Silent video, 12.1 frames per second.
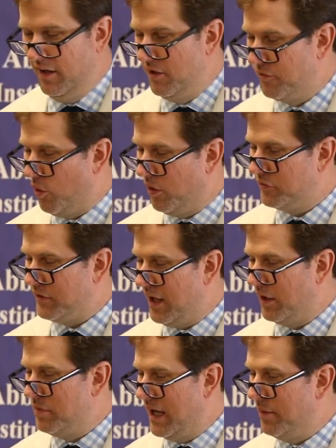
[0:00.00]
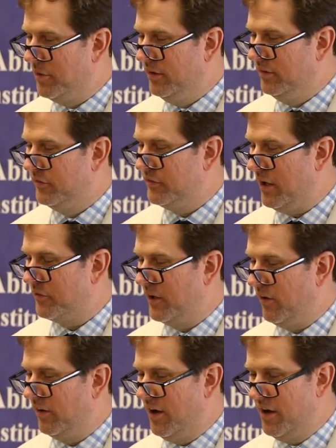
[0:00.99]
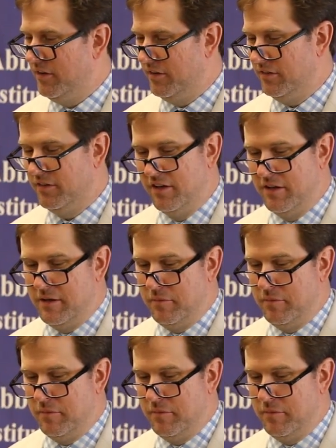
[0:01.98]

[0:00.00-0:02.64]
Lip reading: And of course, Alabama and South Carolina and